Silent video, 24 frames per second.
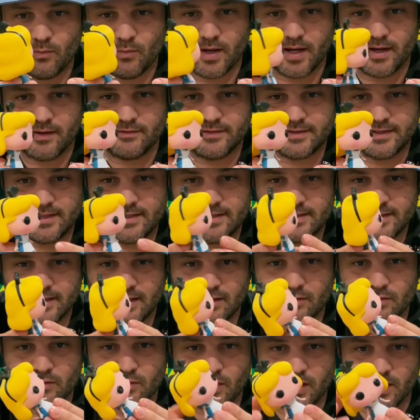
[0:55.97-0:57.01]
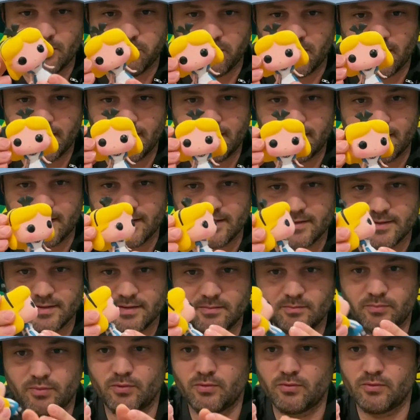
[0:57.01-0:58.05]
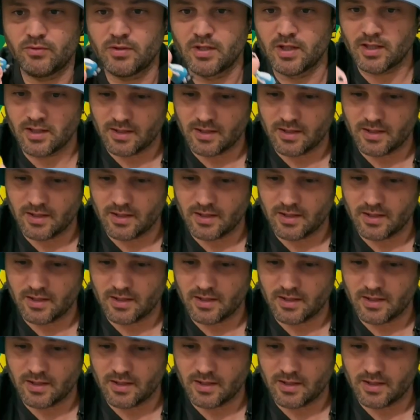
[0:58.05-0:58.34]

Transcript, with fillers: way of detail, quite plain and simple